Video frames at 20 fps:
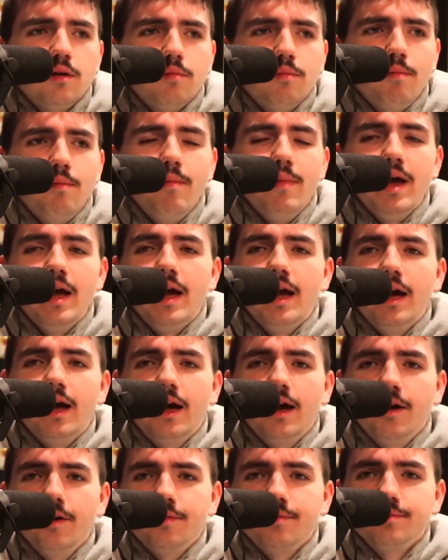
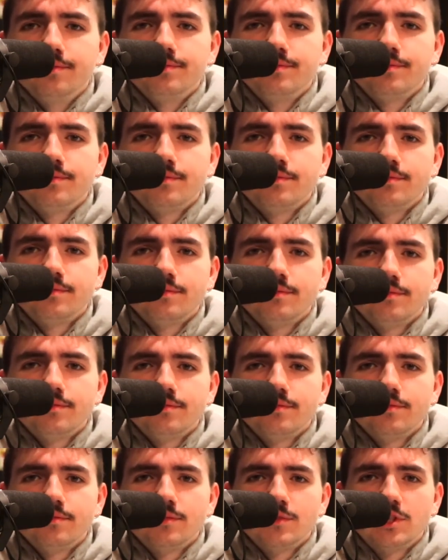Man.
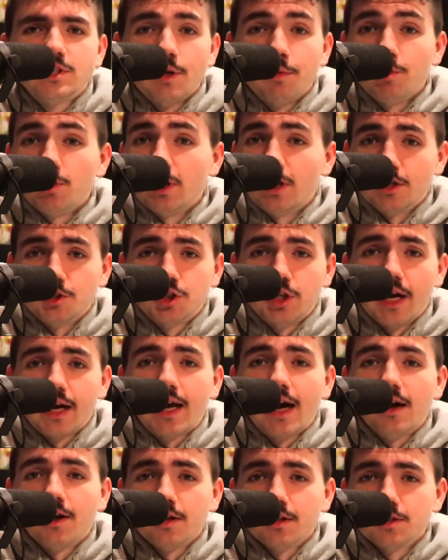Some of you are going to
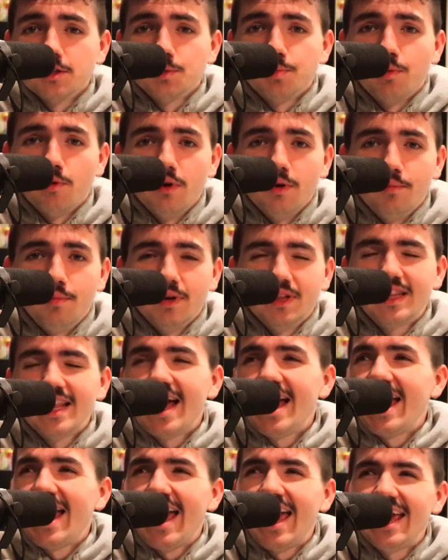check out at this point, but
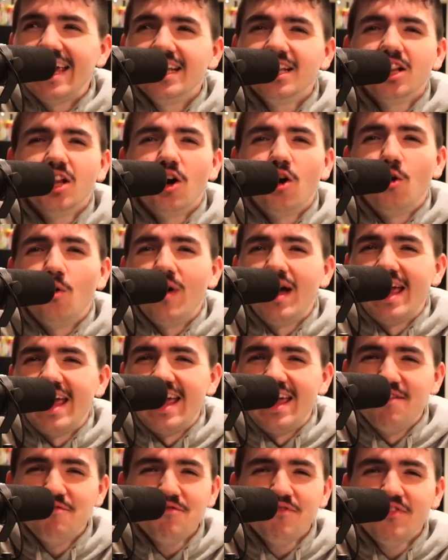that Halo
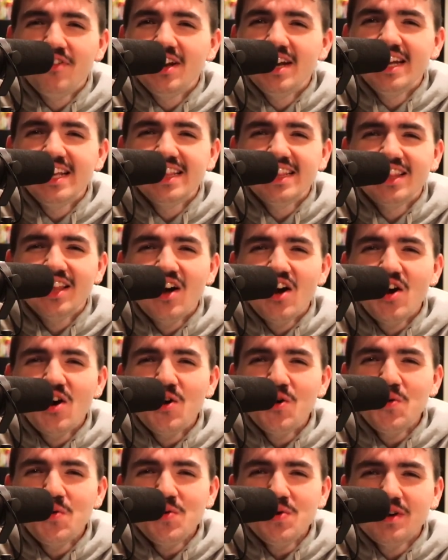Infinite,
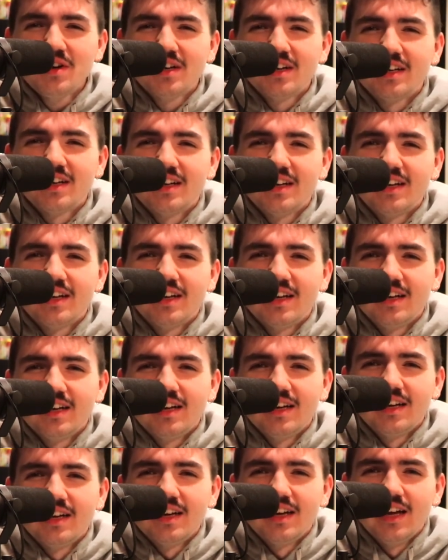though,
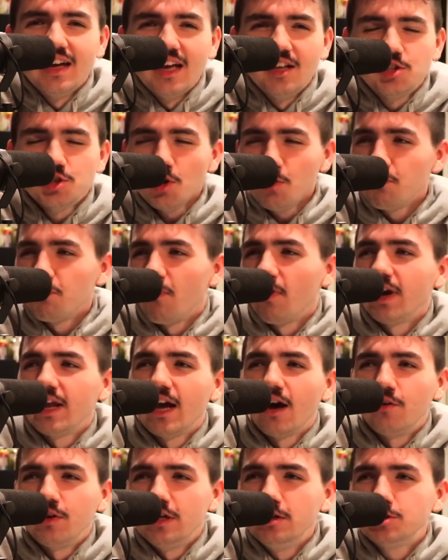it's so funny
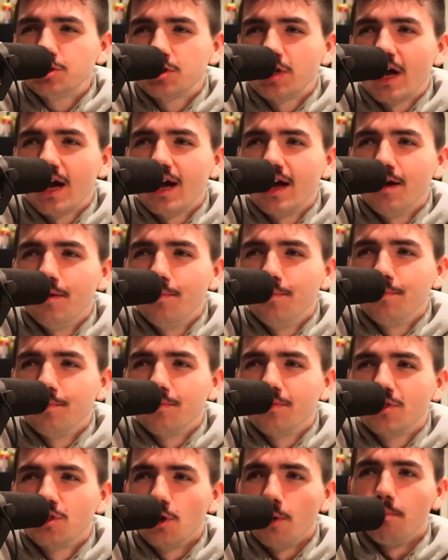how each time,
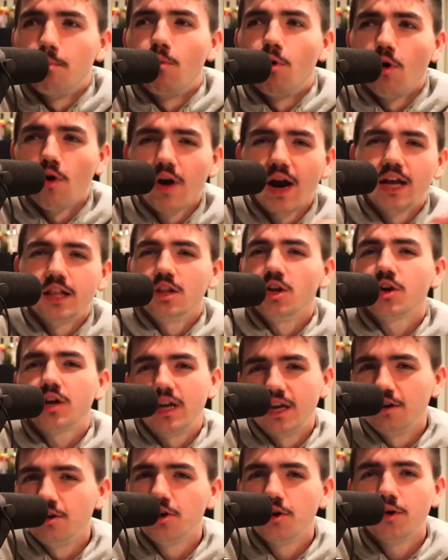the more I look
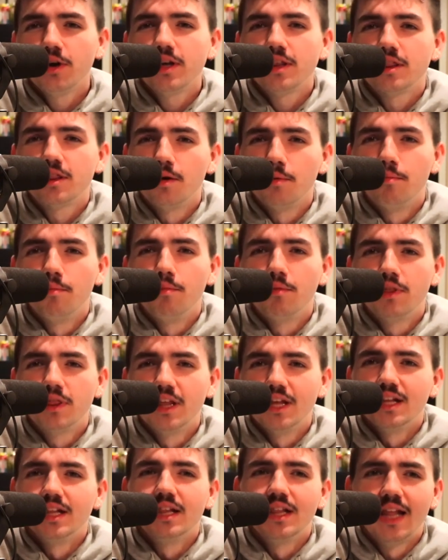into it,
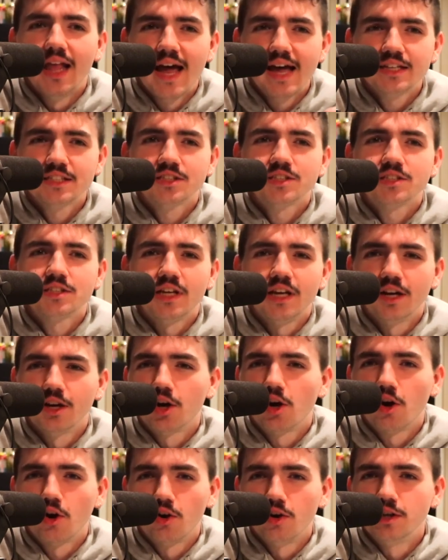the less
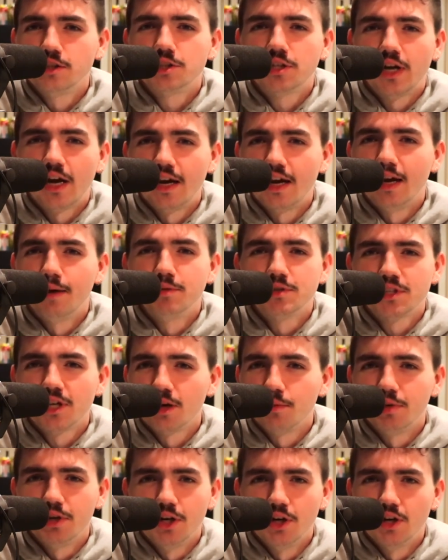encouraged I am it's
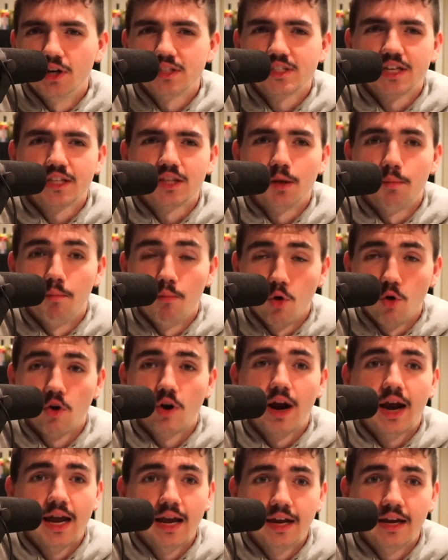going to be good. It's like the
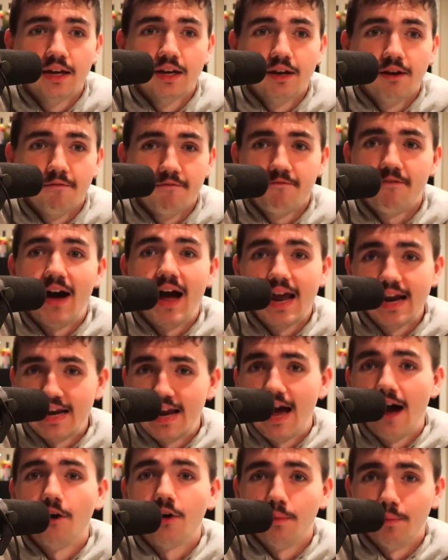more I find
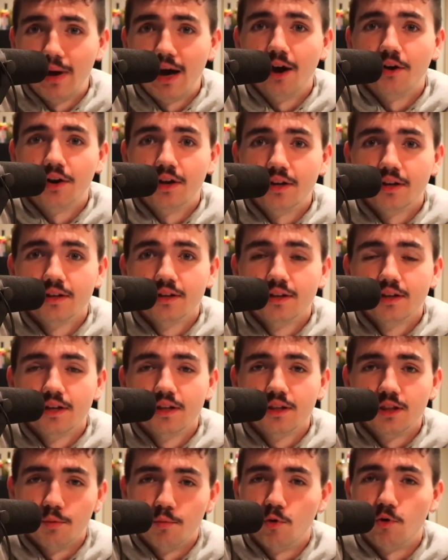out about it,
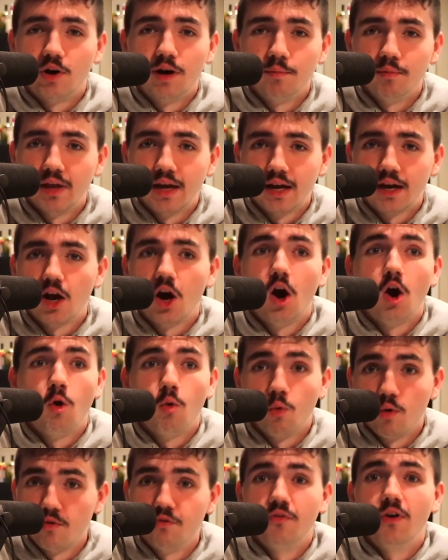the more I'm like, oh,
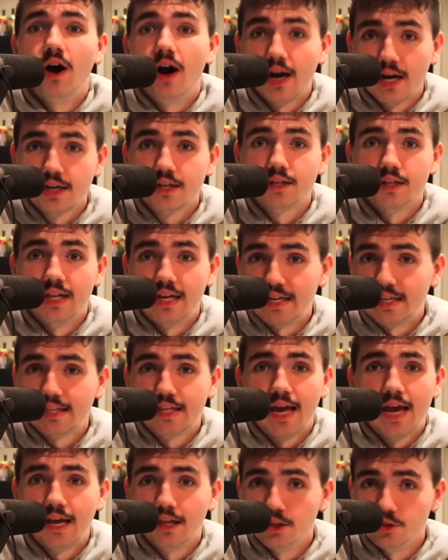we're fucked. Like,
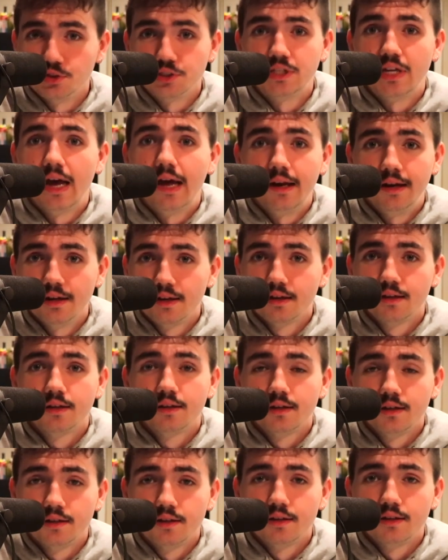Halo's dead.
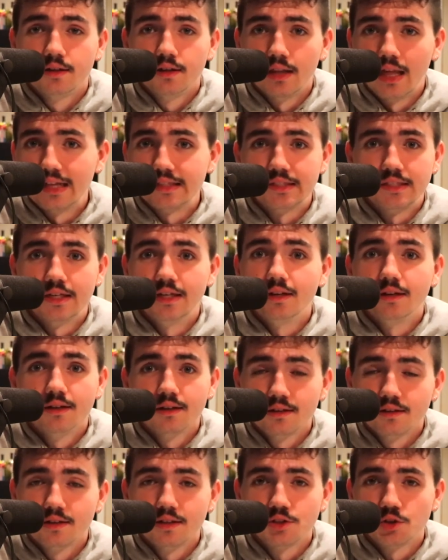That's it.
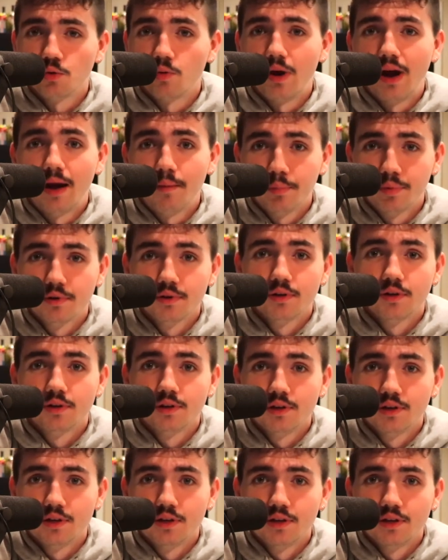It's a wrap.
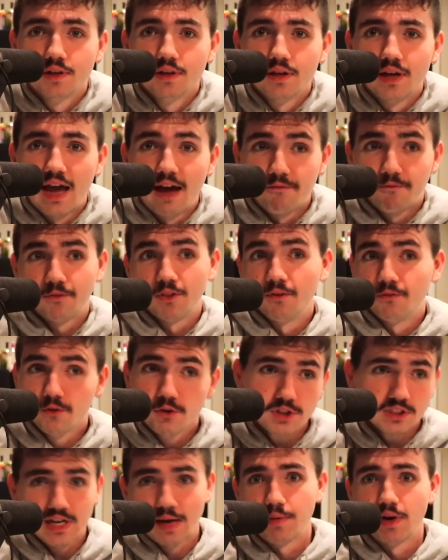The
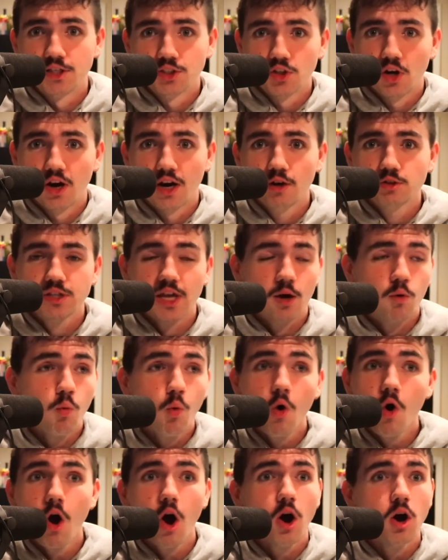first time I saw it, I was like,
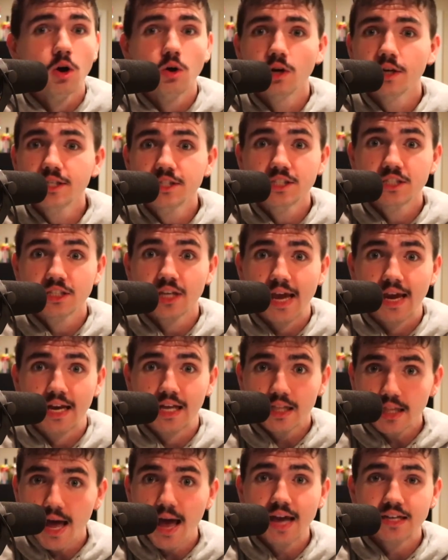whoa, this is like
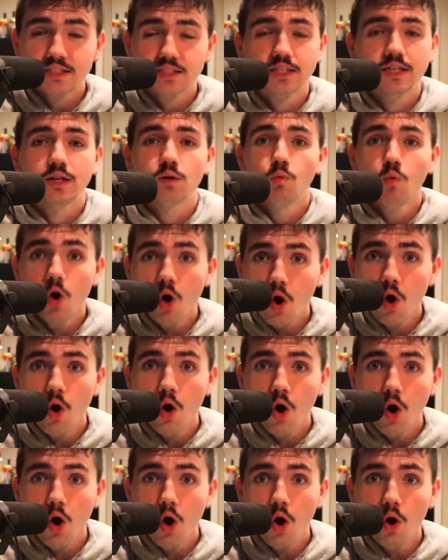classic.
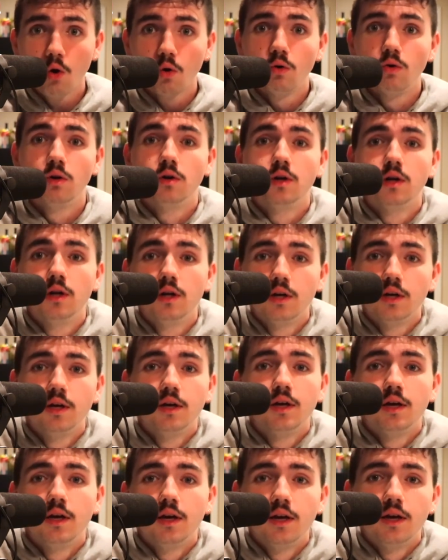Woo!
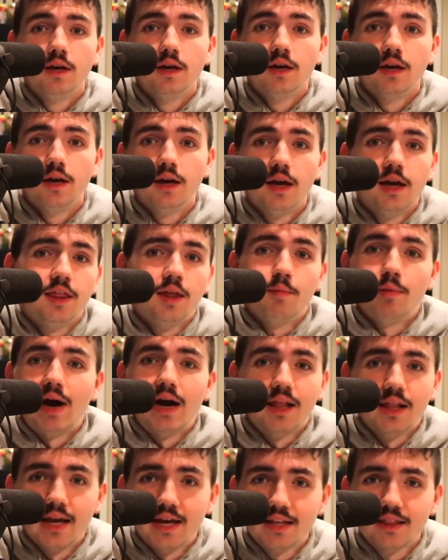And then
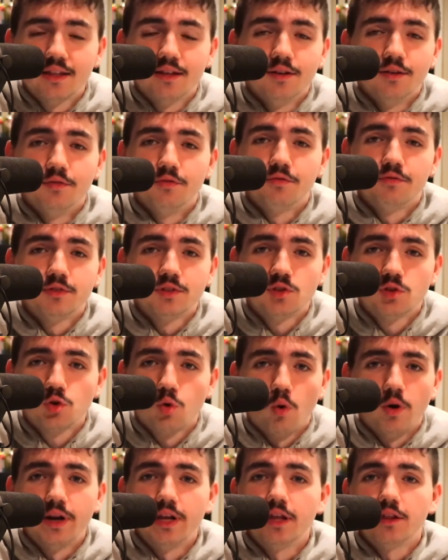by like the
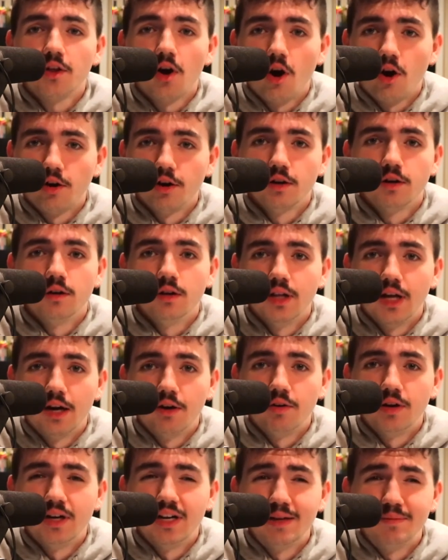20th article I
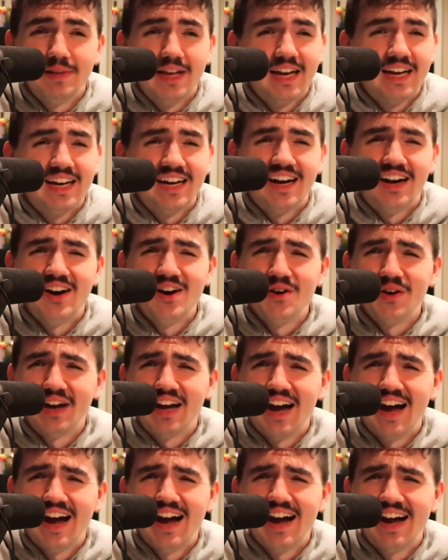read, I'm like, oh,
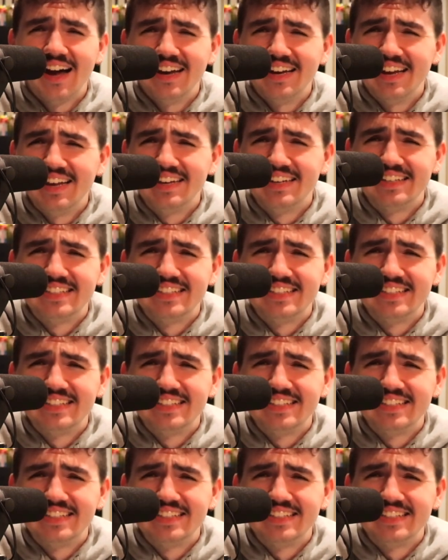God.